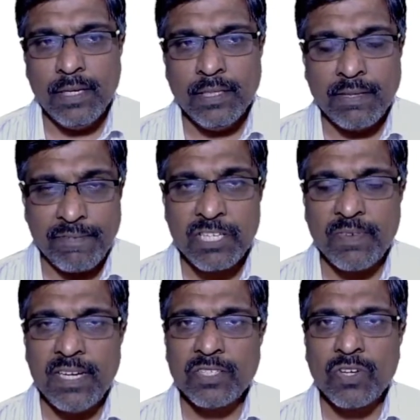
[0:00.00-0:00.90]
The first
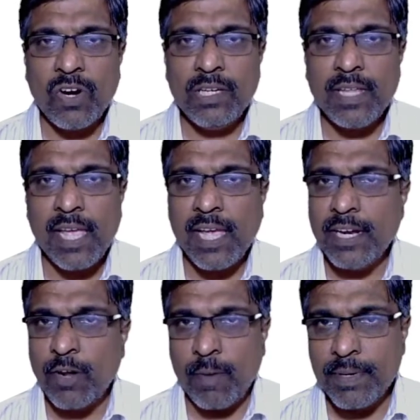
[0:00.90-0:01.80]
one is called the
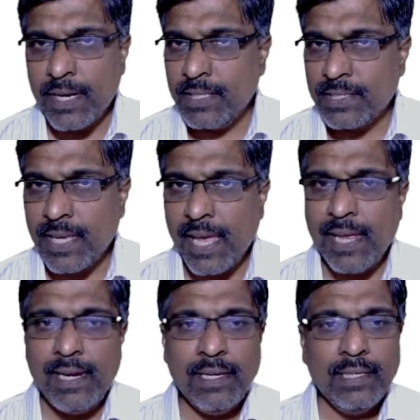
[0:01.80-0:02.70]
nominal
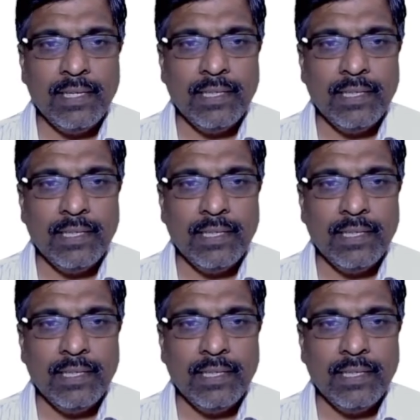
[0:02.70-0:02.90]
scale.